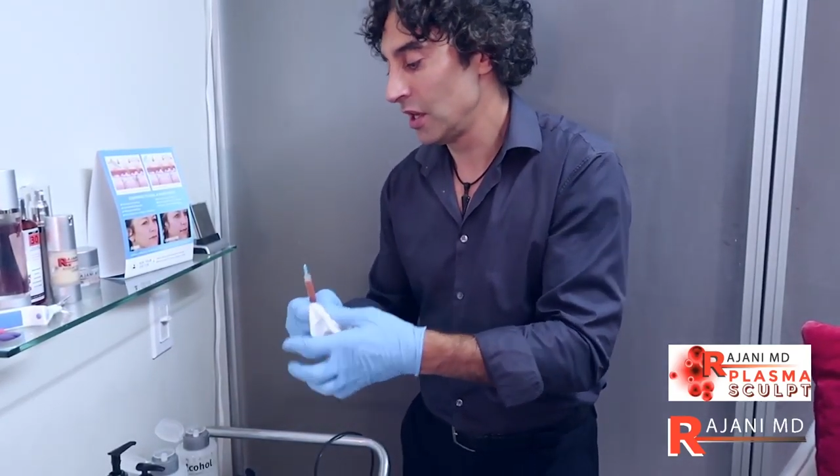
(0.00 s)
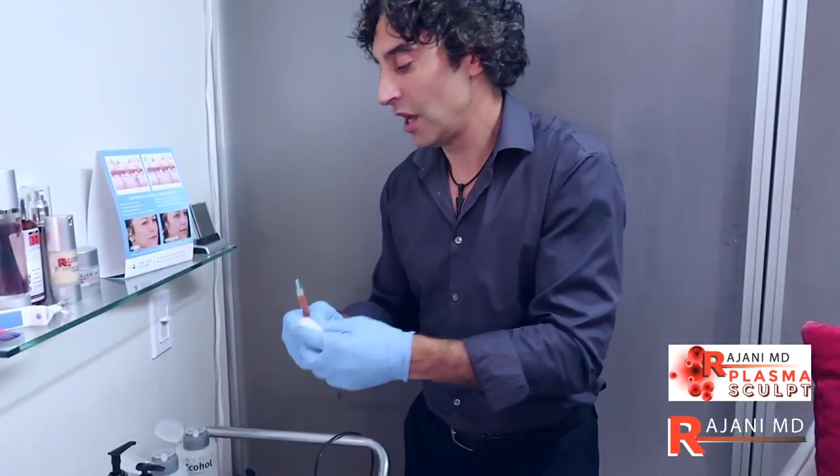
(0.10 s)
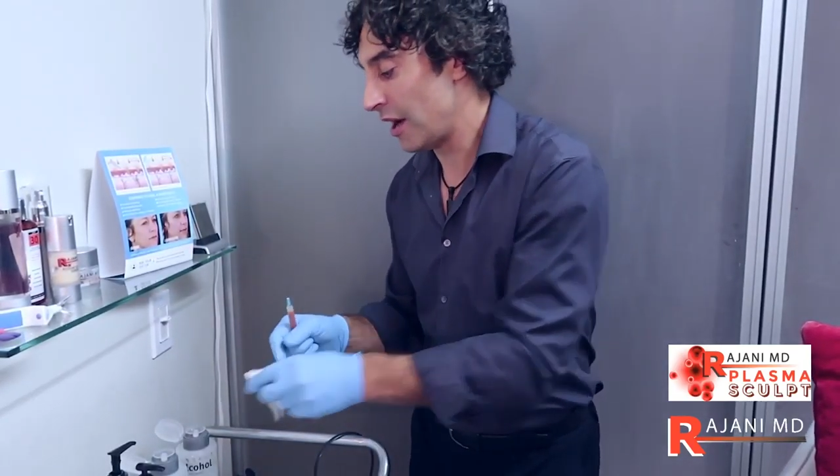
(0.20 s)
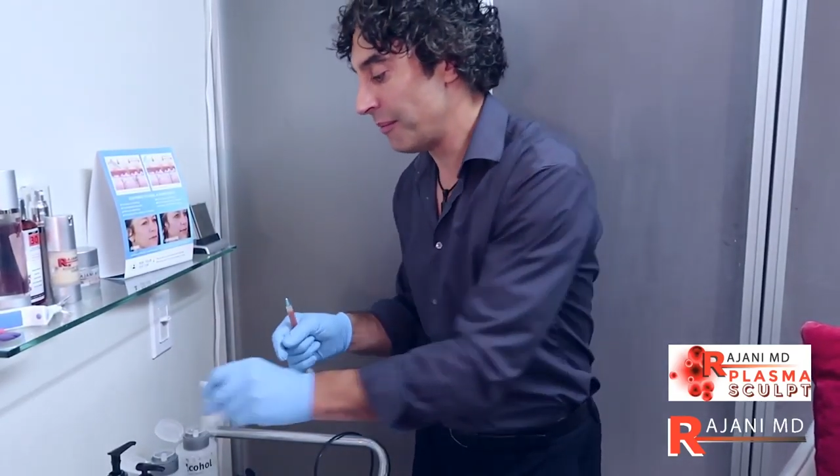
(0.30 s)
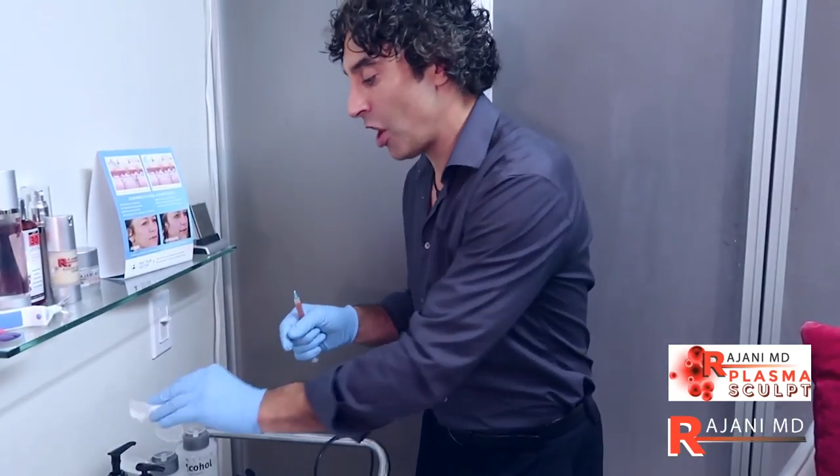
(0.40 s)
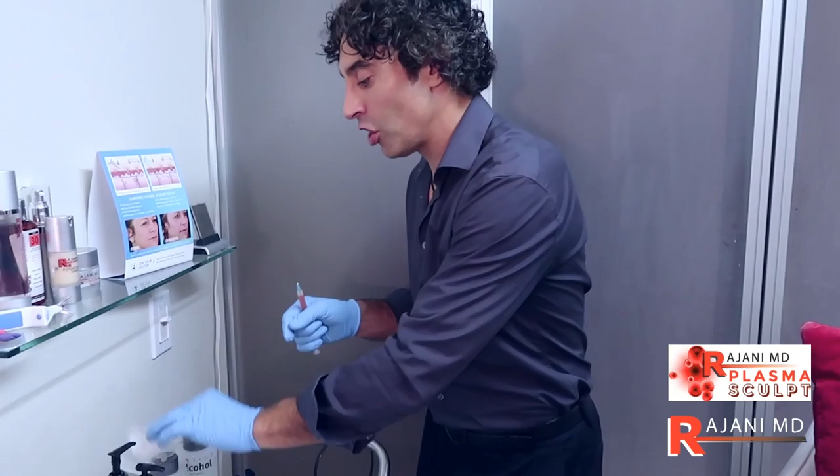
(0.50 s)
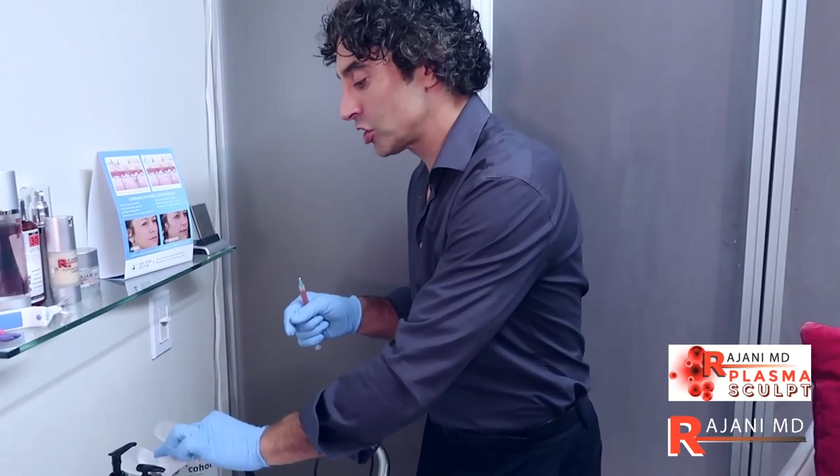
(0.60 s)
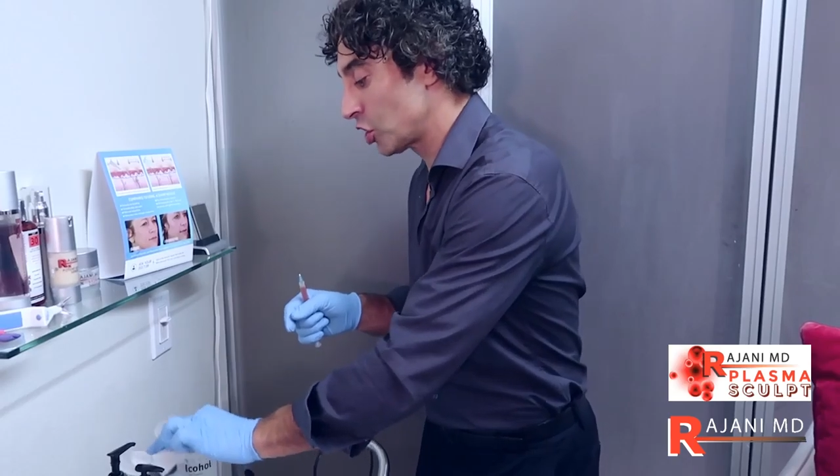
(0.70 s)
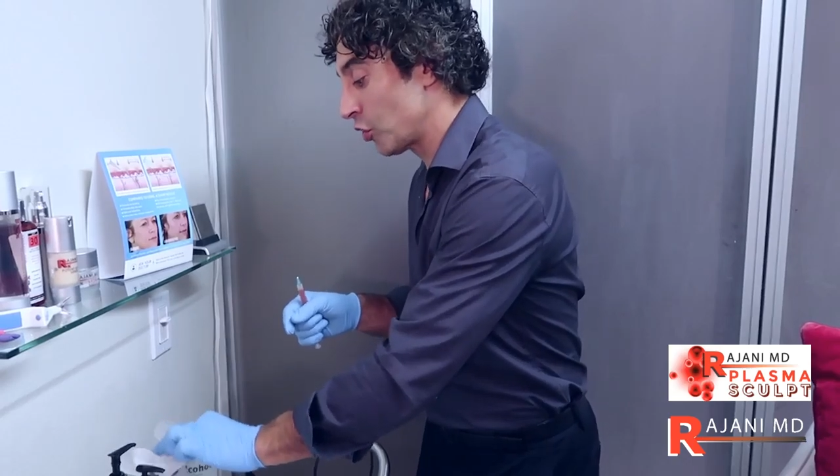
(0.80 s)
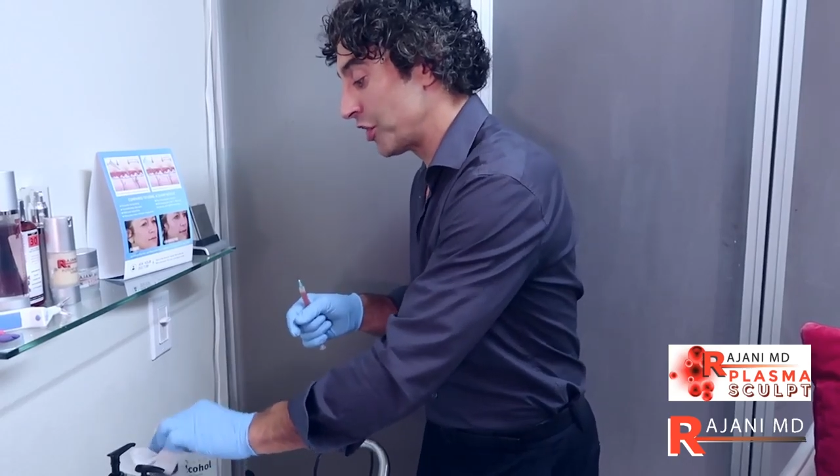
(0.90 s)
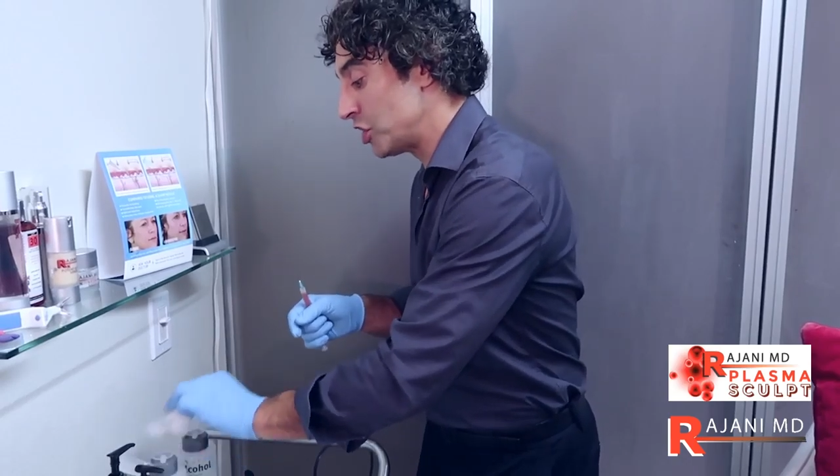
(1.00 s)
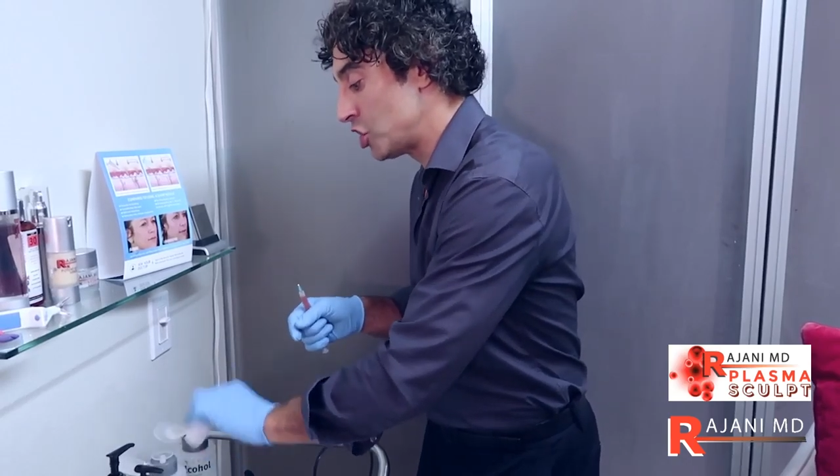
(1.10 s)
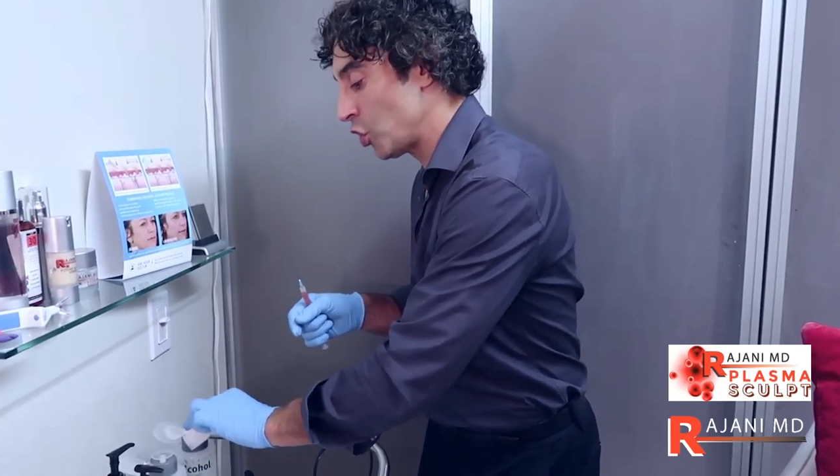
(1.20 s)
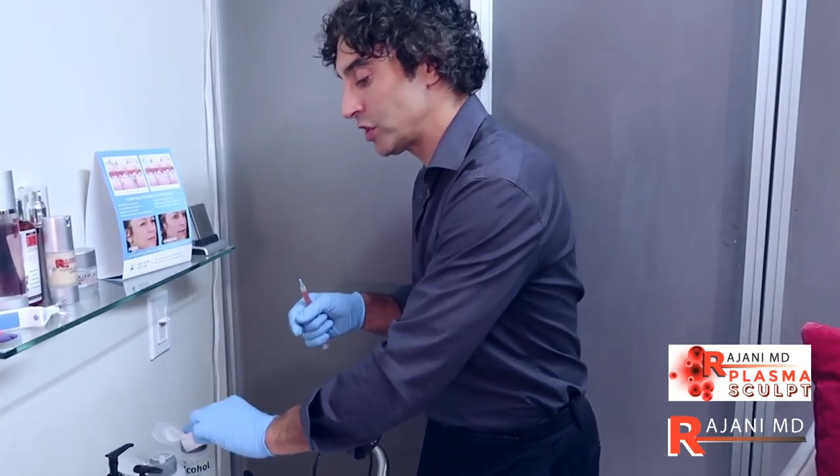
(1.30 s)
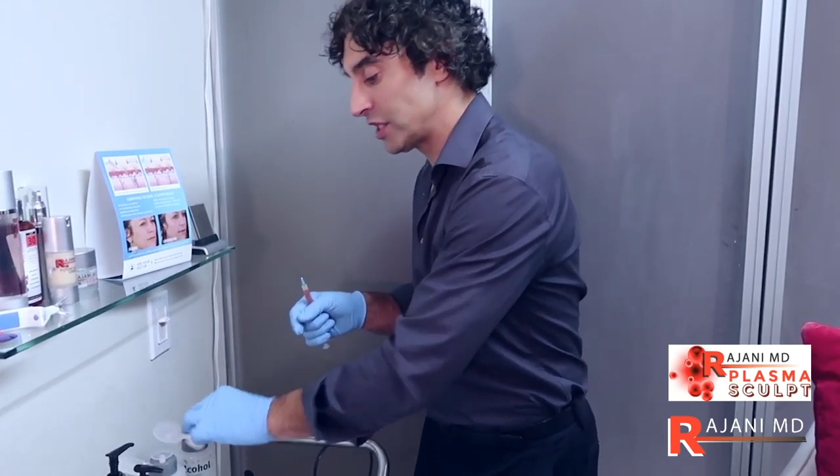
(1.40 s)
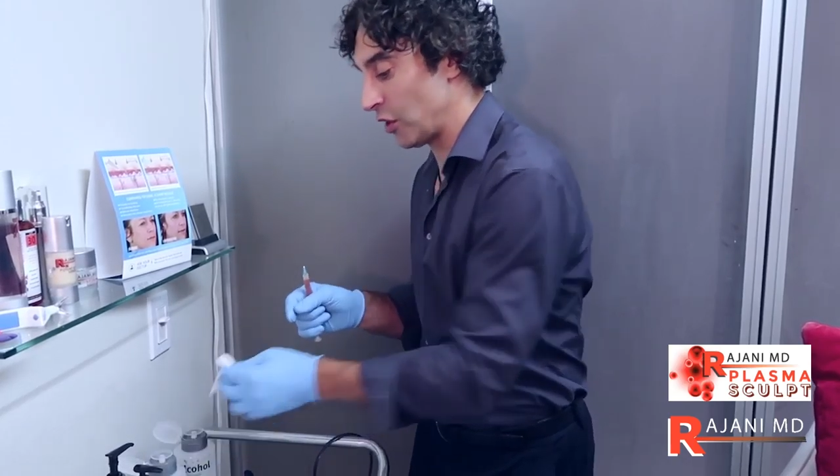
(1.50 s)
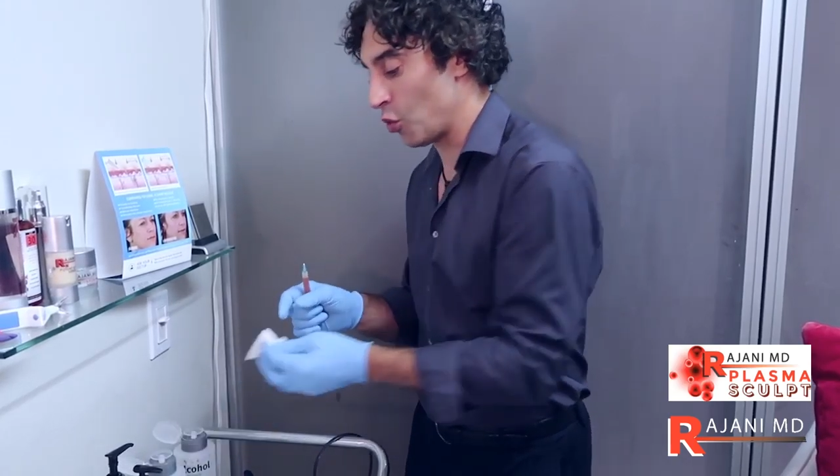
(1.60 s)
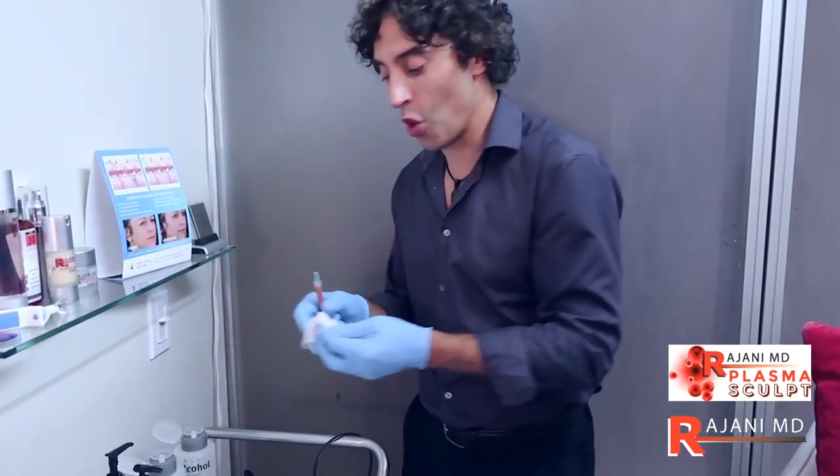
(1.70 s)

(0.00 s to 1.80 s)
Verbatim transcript: Also, the dosing,